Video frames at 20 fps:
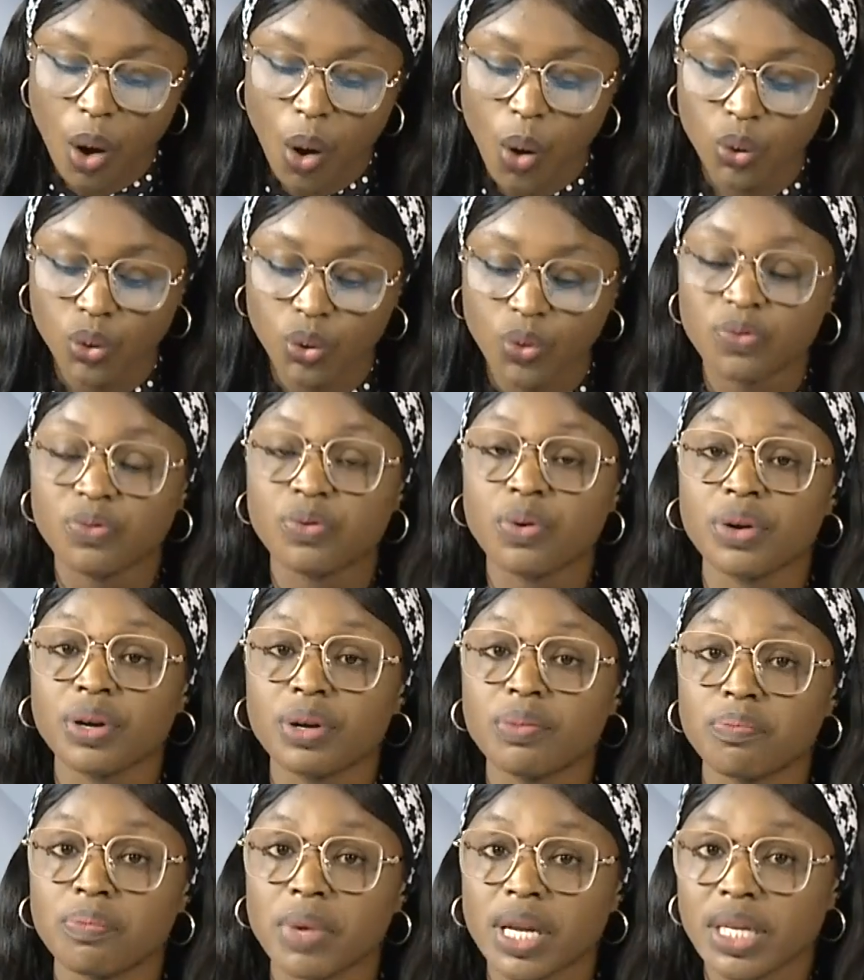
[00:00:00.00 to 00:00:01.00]
although
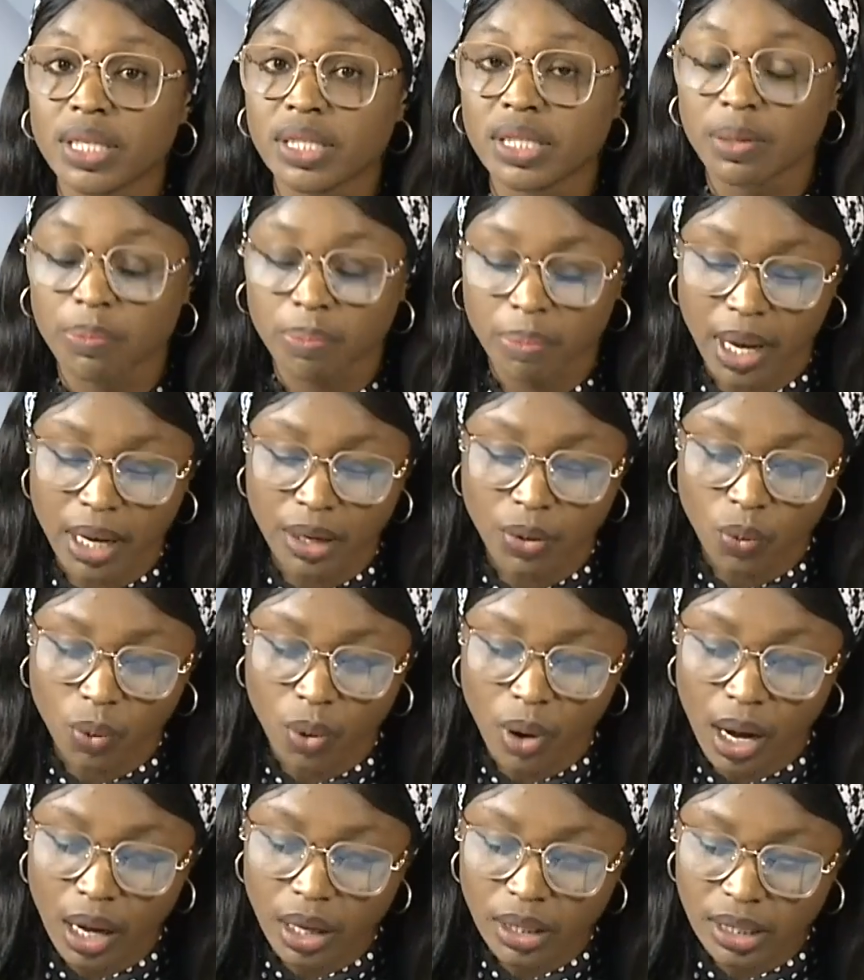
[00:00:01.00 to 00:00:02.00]
Foreign Minister Penny
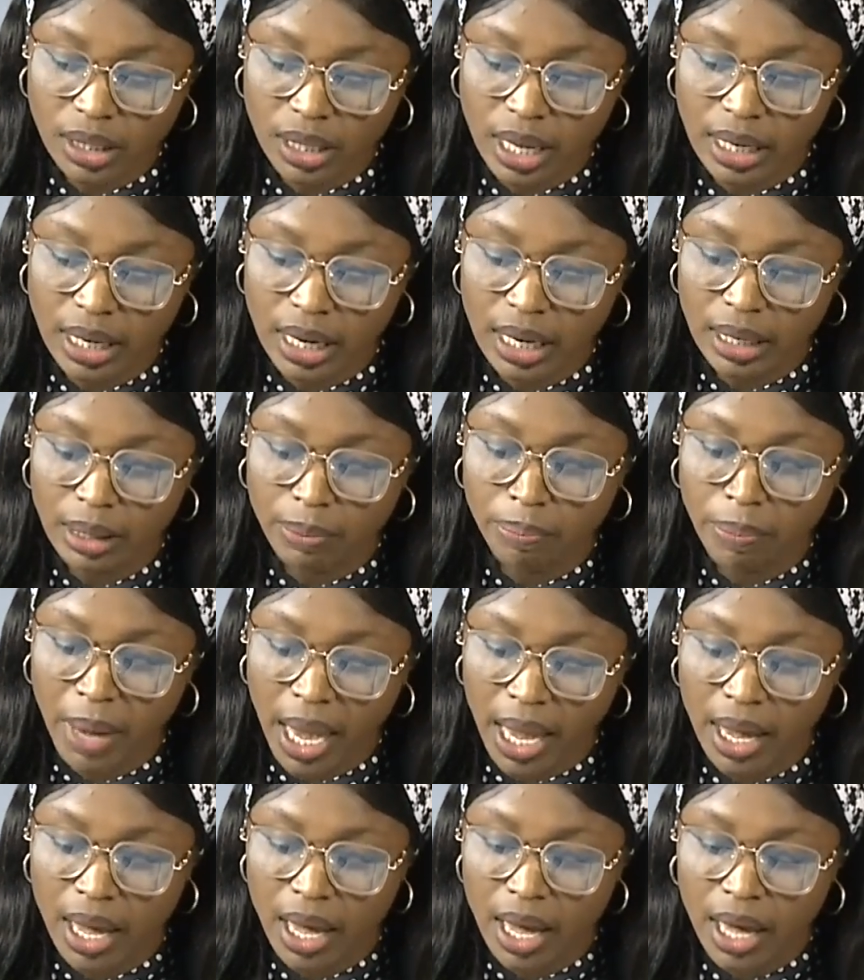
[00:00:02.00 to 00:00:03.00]
Wong said in
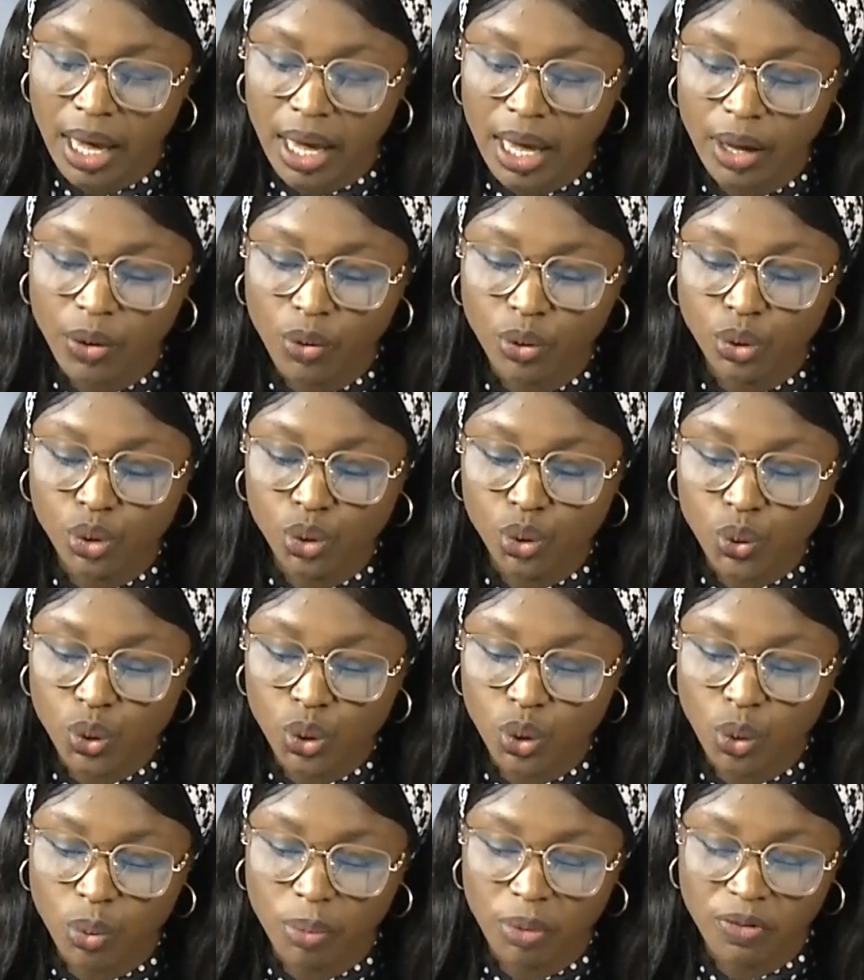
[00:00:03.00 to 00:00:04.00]
May it could do
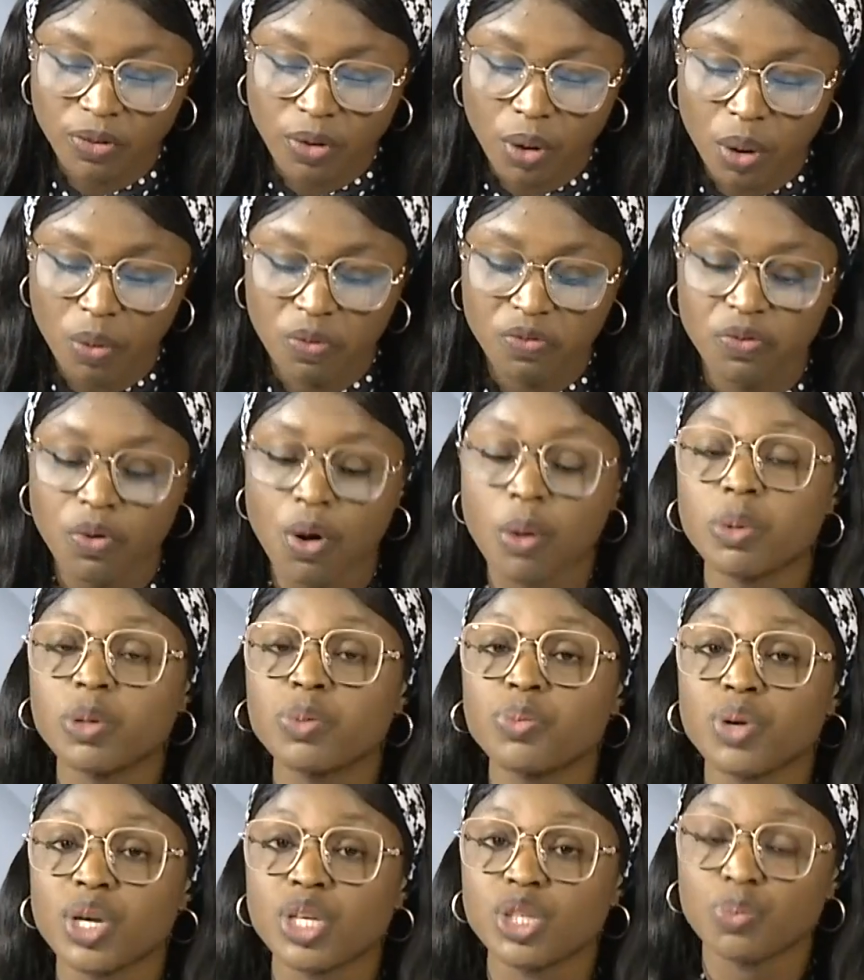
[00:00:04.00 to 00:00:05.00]
so before a
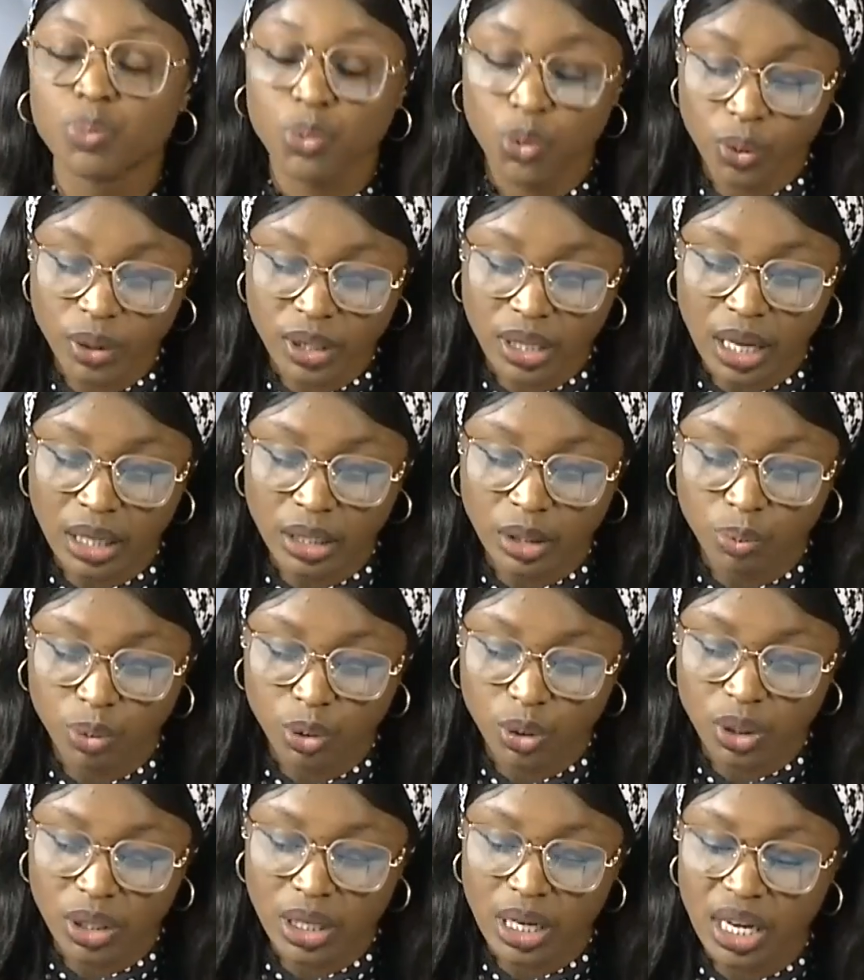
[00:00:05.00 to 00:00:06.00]
formal peace process
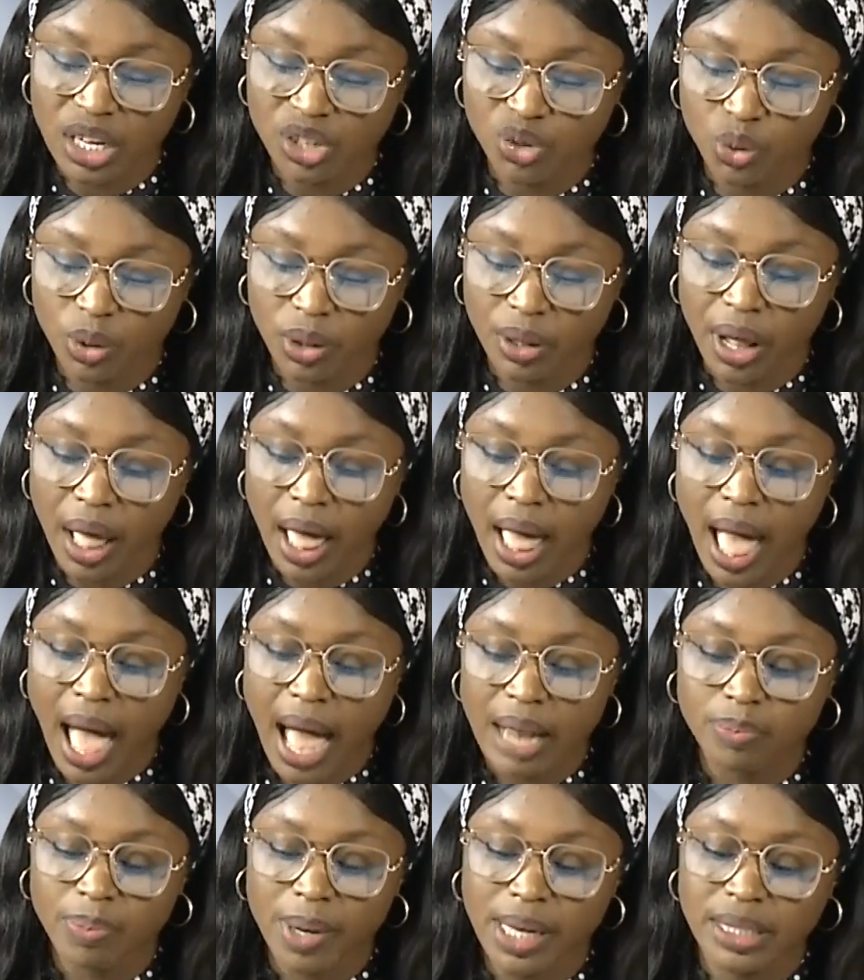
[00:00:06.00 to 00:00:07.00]
between Israel
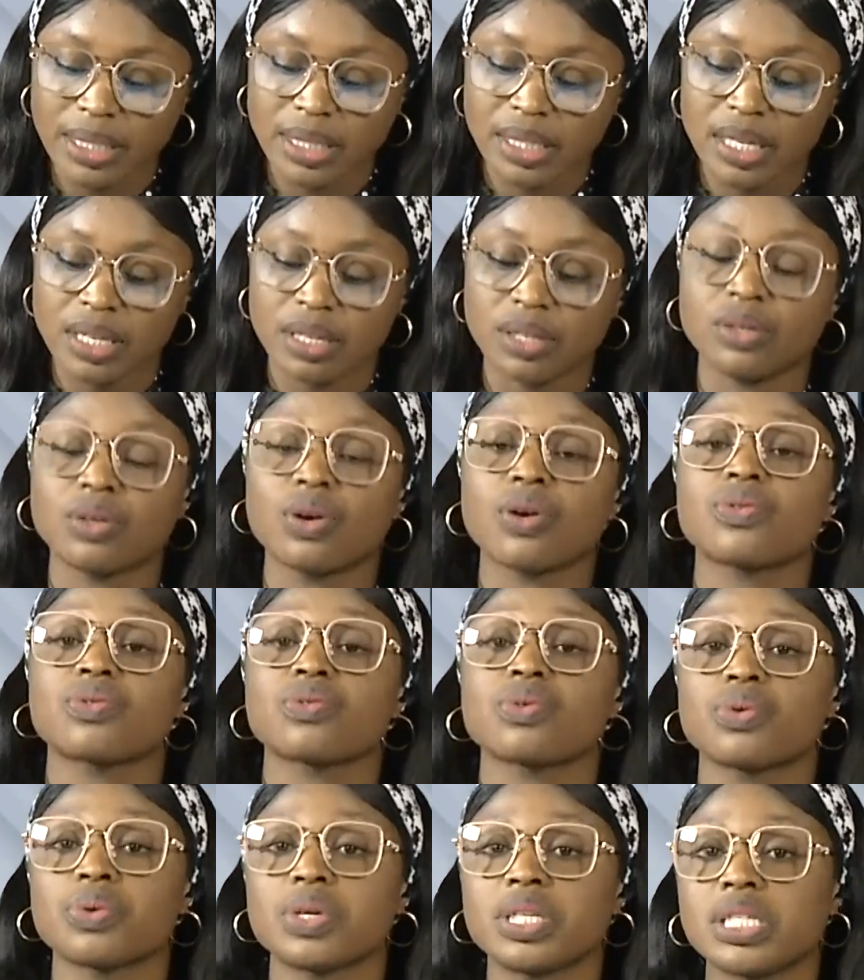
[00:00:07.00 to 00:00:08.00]
and Palestinian
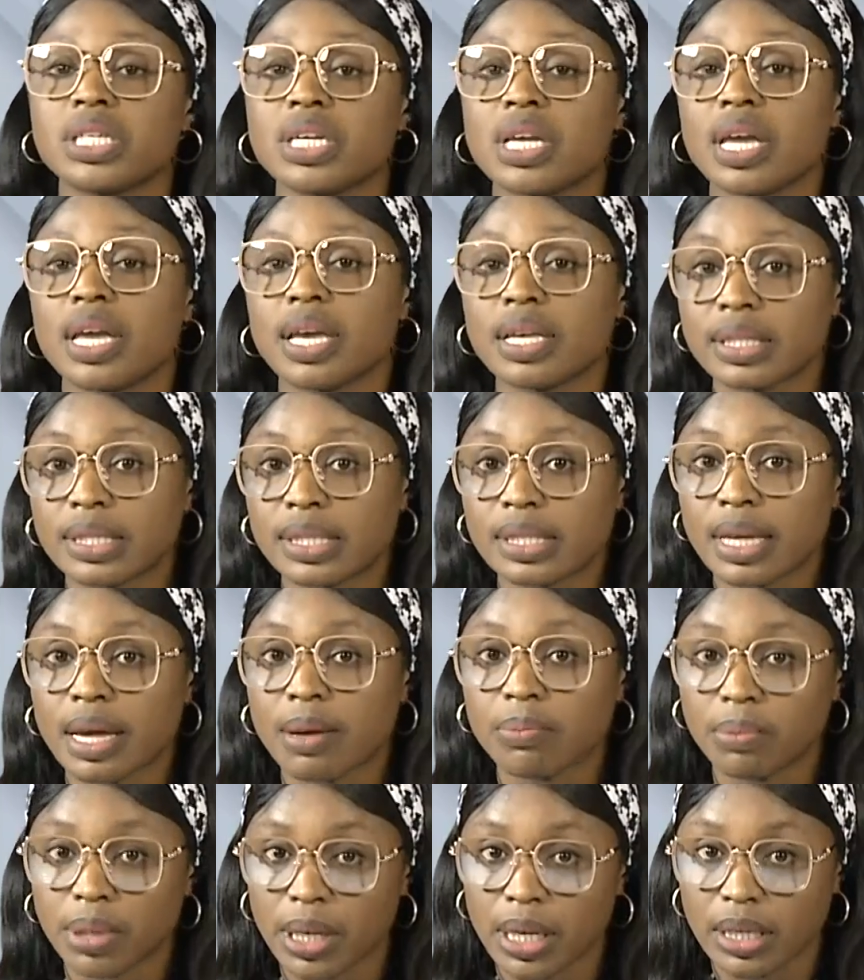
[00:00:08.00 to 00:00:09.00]
Authority is
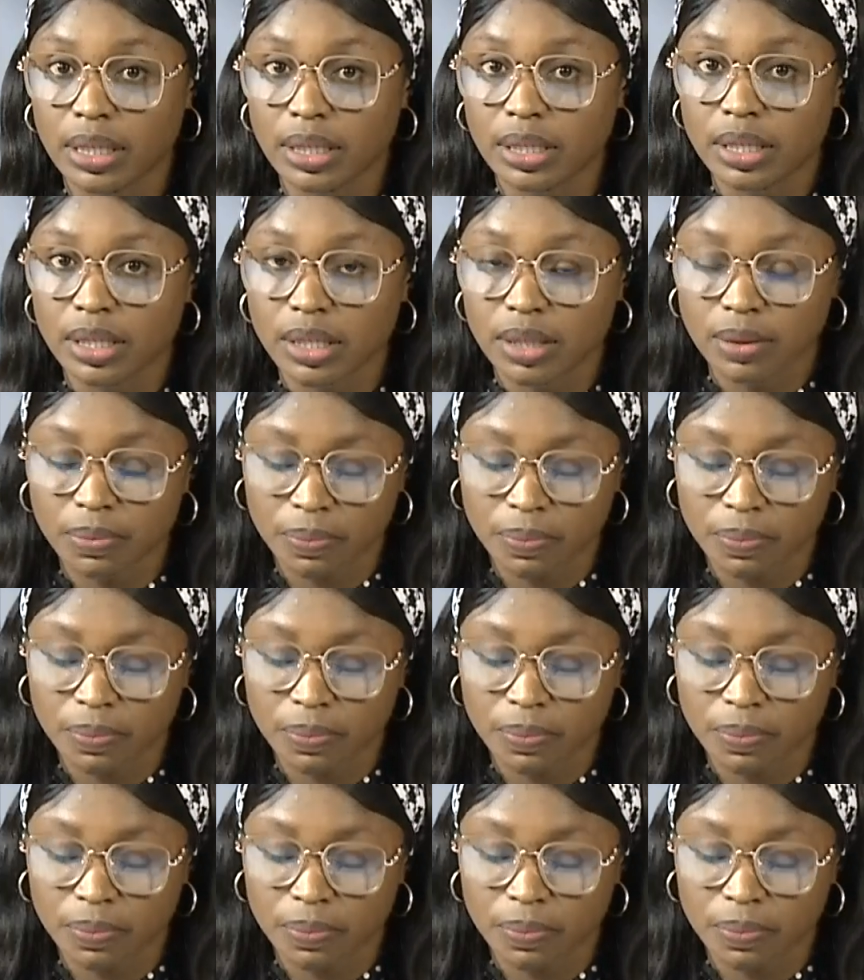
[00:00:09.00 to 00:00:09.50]
complete.